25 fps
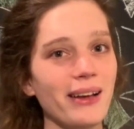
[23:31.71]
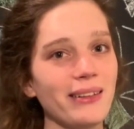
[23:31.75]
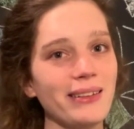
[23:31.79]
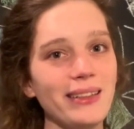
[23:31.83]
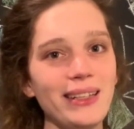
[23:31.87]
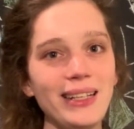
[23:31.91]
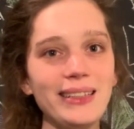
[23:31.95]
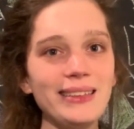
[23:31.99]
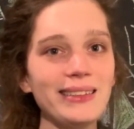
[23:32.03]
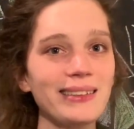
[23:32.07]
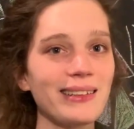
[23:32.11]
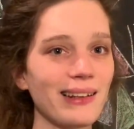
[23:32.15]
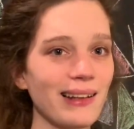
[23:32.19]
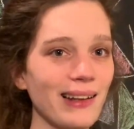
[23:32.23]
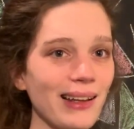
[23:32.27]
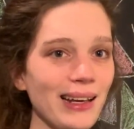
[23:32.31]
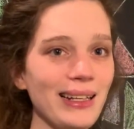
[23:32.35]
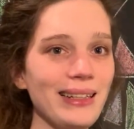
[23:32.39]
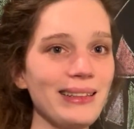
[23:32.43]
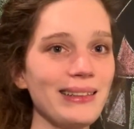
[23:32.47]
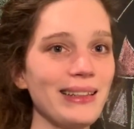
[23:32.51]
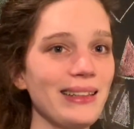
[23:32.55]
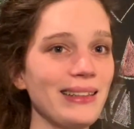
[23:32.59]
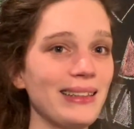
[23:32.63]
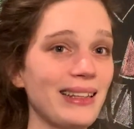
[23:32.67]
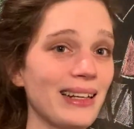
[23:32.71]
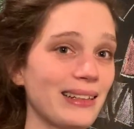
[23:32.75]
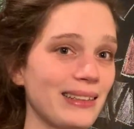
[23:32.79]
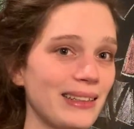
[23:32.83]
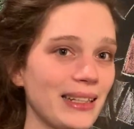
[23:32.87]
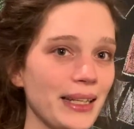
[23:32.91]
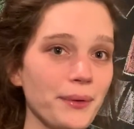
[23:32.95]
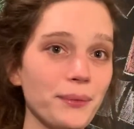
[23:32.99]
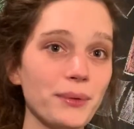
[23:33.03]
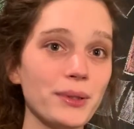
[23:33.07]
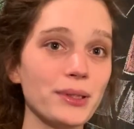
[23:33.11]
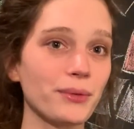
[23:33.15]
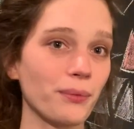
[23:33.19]
it's likely that
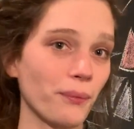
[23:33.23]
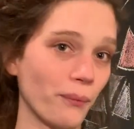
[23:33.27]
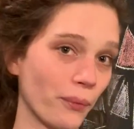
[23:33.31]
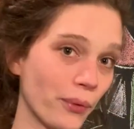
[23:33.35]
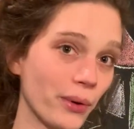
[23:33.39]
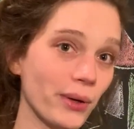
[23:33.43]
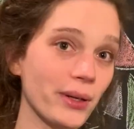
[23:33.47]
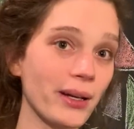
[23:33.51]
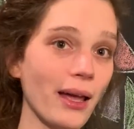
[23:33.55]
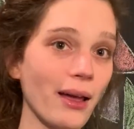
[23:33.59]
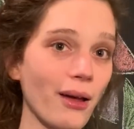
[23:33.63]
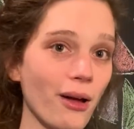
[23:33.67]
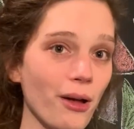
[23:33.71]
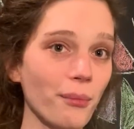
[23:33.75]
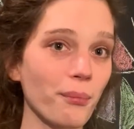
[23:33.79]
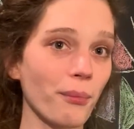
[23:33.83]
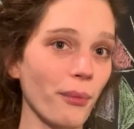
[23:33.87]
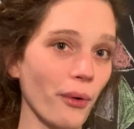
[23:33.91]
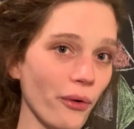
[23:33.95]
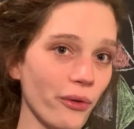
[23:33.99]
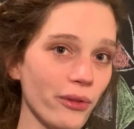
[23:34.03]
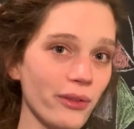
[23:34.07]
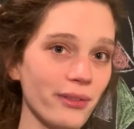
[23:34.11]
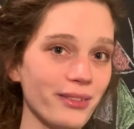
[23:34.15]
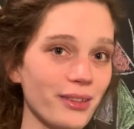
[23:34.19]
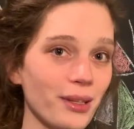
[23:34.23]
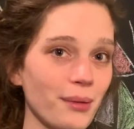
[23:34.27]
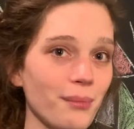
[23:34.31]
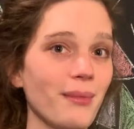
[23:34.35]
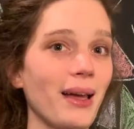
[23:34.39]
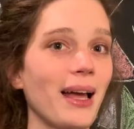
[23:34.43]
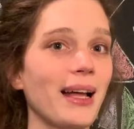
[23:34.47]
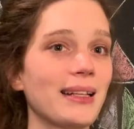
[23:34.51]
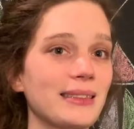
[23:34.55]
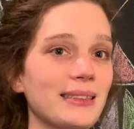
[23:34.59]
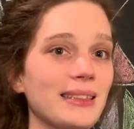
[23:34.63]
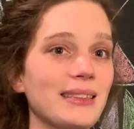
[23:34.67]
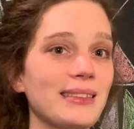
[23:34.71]
he was working on both of them
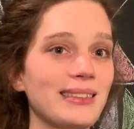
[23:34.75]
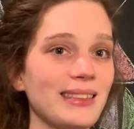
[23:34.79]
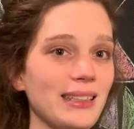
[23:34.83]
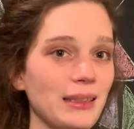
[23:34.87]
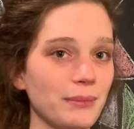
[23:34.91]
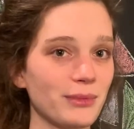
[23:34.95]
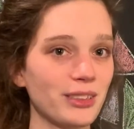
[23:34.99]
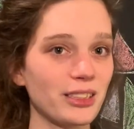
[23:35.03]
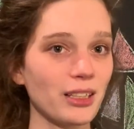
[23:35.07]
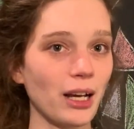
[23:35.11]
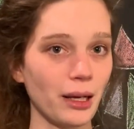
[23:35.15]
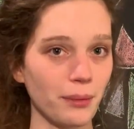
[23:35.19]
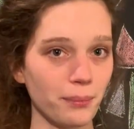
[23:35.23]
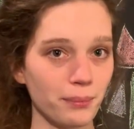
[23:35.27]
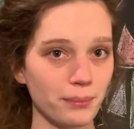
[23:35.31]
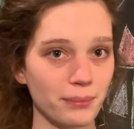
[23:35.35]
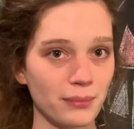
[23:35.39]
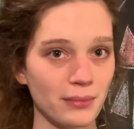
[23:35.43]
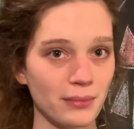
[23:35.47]
at the same time.